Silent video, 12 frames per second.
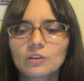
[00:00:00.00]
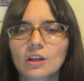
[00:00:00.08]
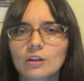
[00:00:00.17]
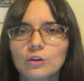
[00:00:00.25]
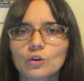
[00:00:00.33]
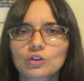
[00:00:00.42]

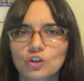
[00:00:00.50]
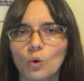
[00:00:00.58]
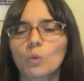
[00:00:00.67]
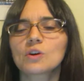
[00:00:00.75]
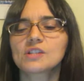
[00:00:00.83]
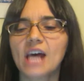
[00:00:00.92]
that look
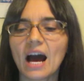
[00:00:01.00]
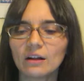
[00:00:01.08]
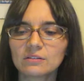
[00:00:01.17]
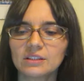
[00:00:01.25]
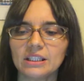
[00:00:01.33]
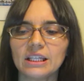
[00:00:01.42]
towards
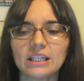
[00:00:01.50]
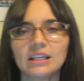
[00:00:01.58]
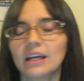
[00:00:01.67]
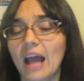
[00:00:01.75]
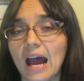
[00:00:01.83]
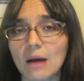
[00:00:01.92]
healthy
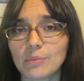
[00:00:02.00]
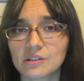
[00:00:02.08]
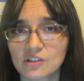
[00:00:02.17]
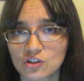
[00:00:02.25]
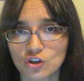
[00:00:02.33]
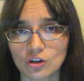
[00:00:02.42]
eating
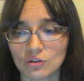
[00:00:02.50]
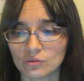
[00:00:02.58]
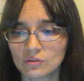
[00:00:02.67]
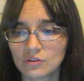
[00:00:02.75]
habits too.